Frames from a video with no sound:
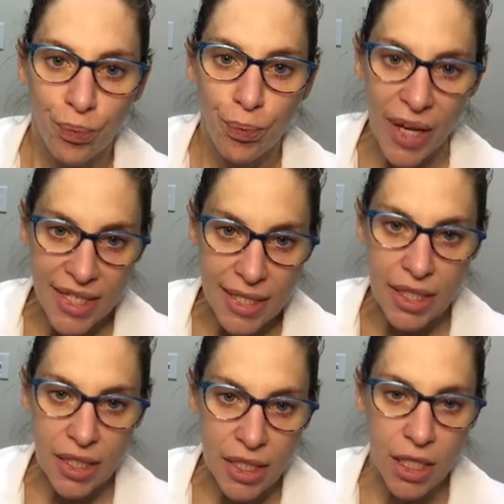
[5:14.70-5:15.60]

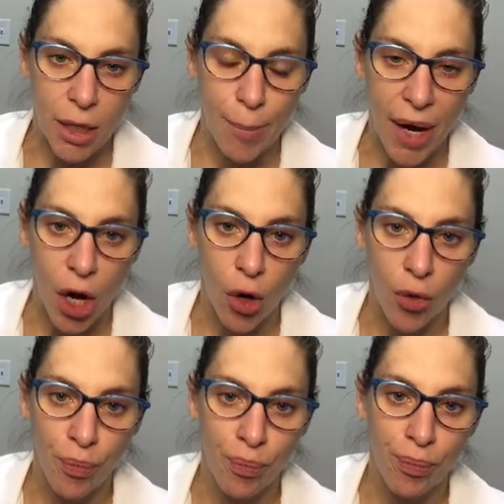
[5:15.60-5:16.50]
Basics
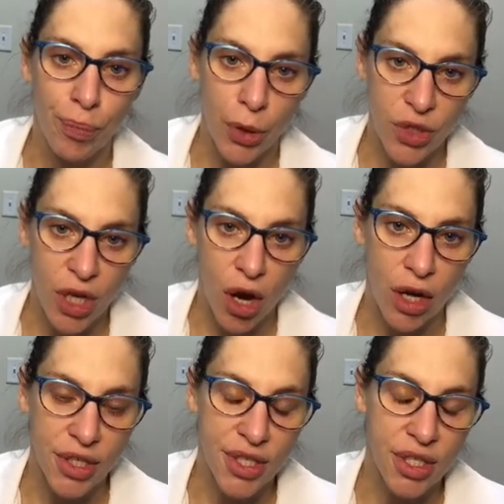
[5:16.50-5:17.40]
about
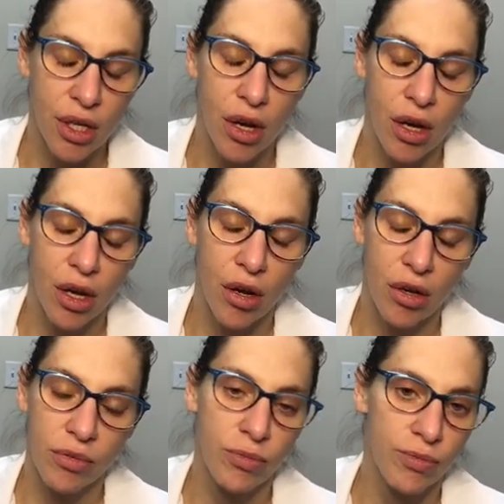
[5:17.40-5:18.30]
Botox,
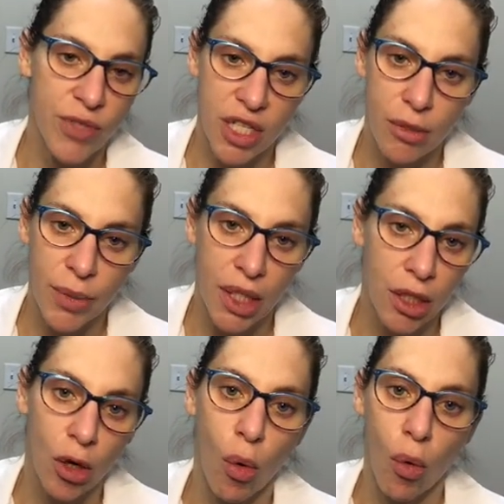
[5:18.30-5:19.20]

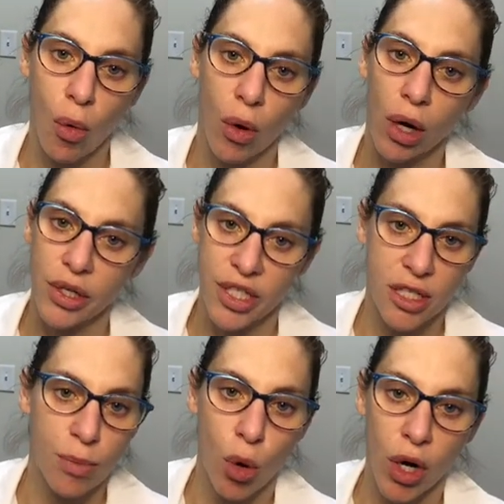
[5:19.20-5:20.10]
Xeomin, or
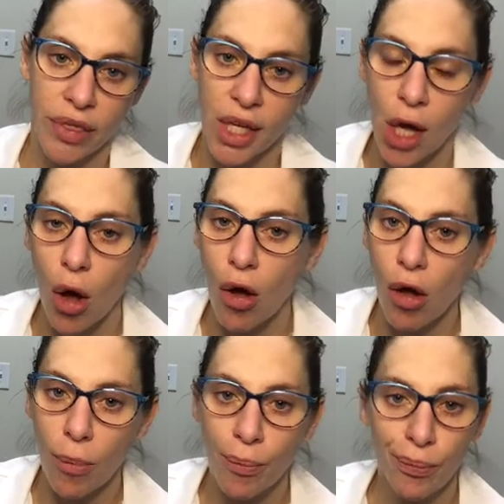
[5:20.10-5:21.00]
Dysport. They
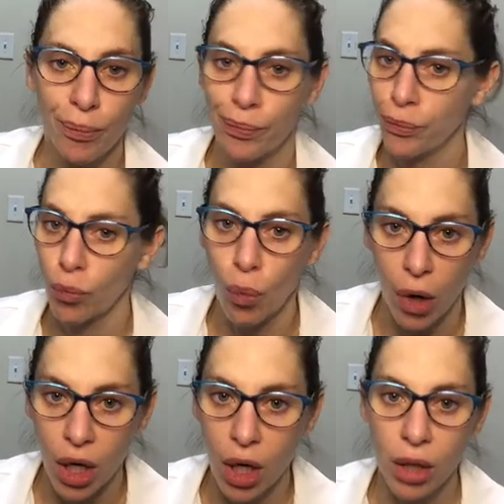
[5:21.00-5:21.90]
all
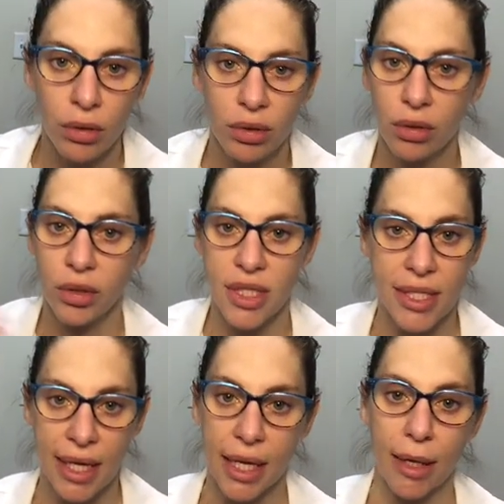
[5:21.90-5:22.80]
work the
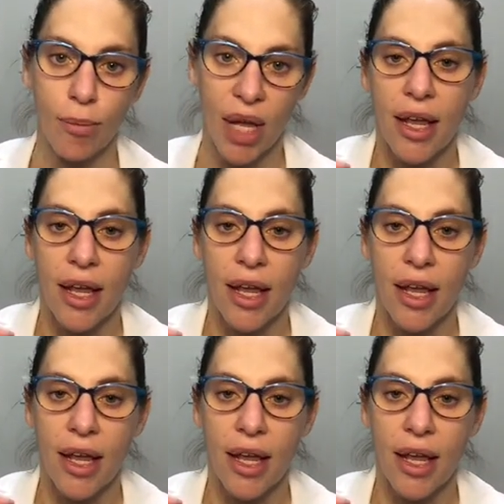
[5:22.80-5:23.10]
same.